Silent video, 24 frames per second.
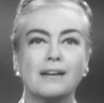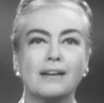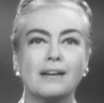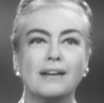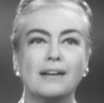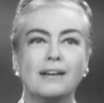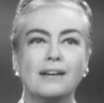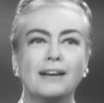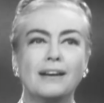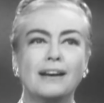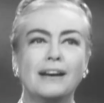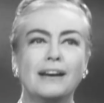
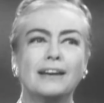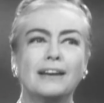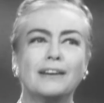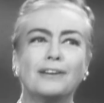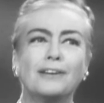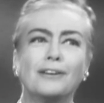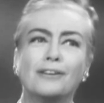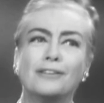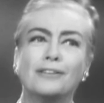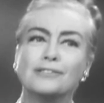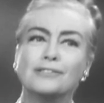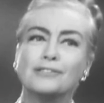I had
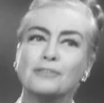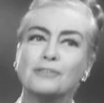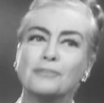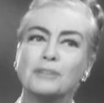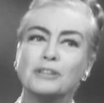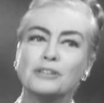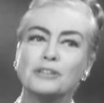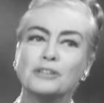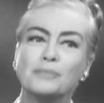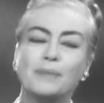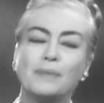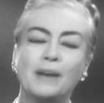heard so
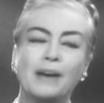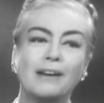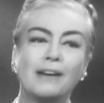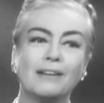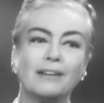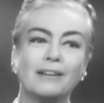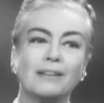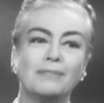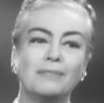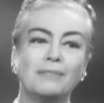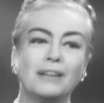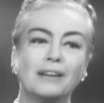much about
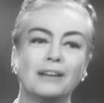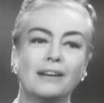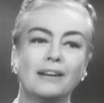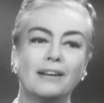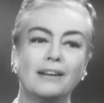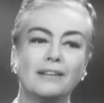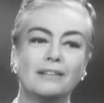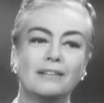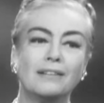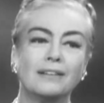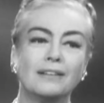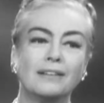him
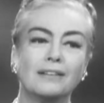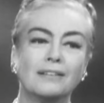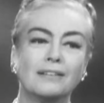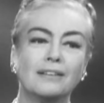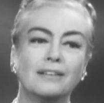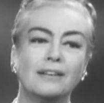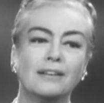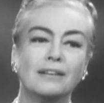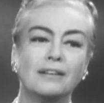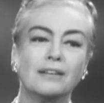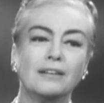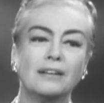
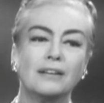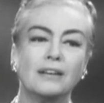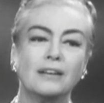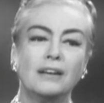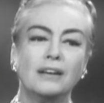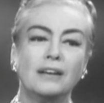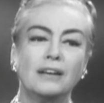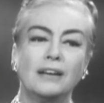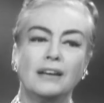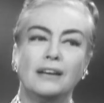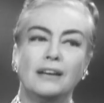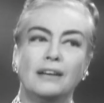
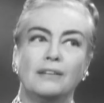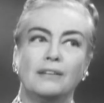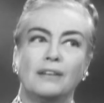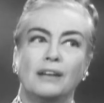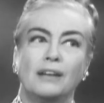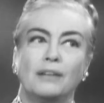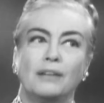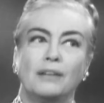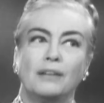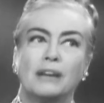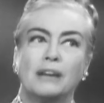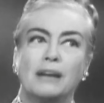
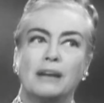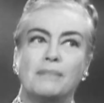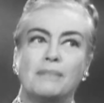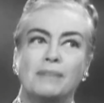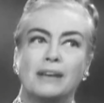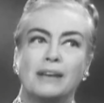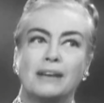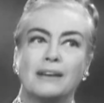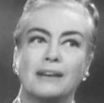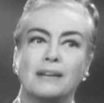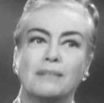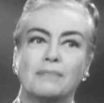and when I
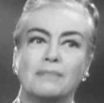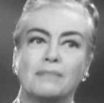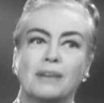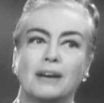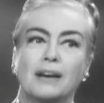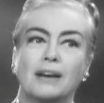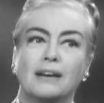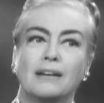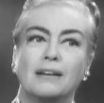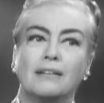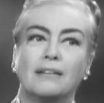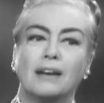met him,
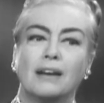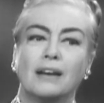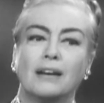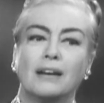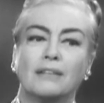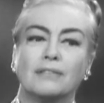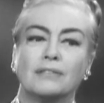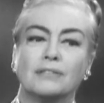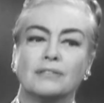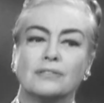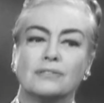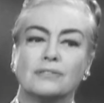I
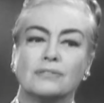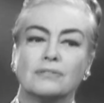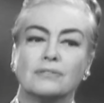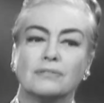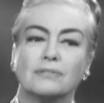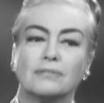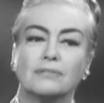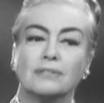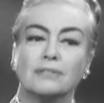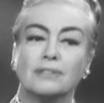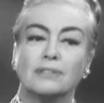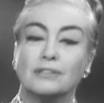was,
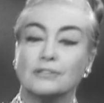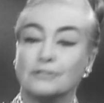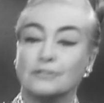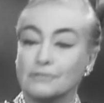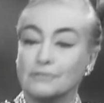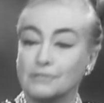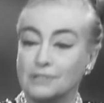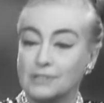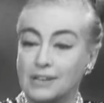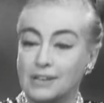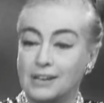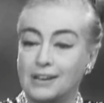as you
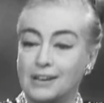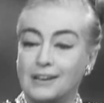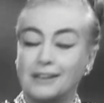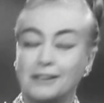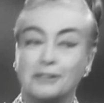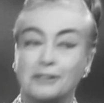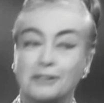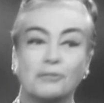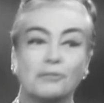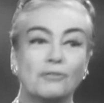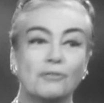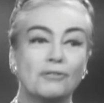say,
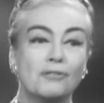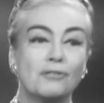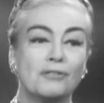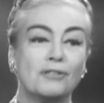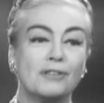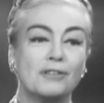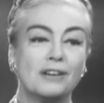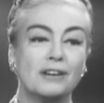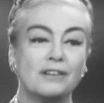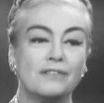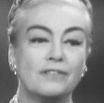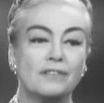in awe
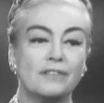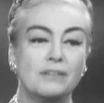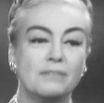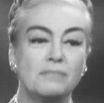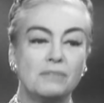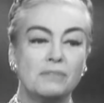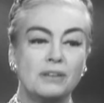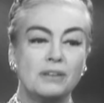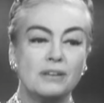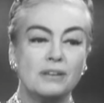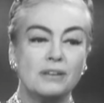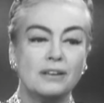of him,
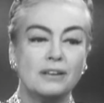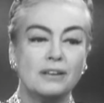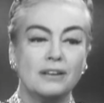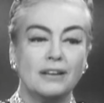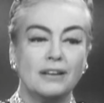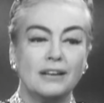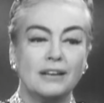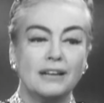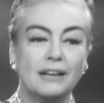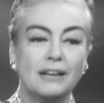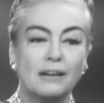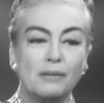
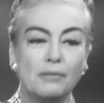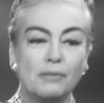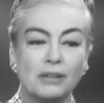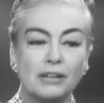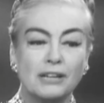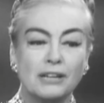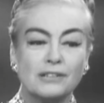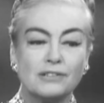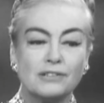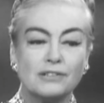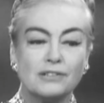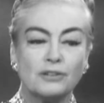and I
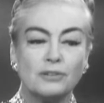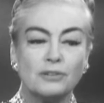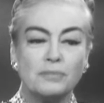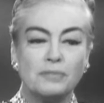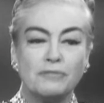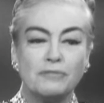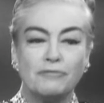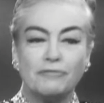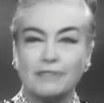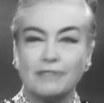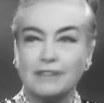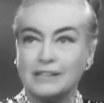wanted so to be
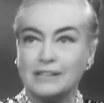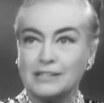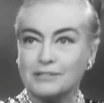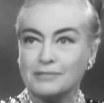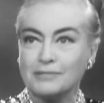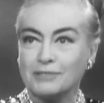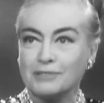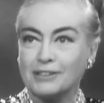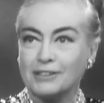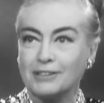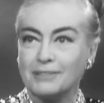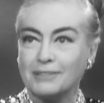friends
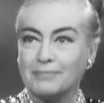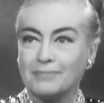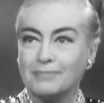with him.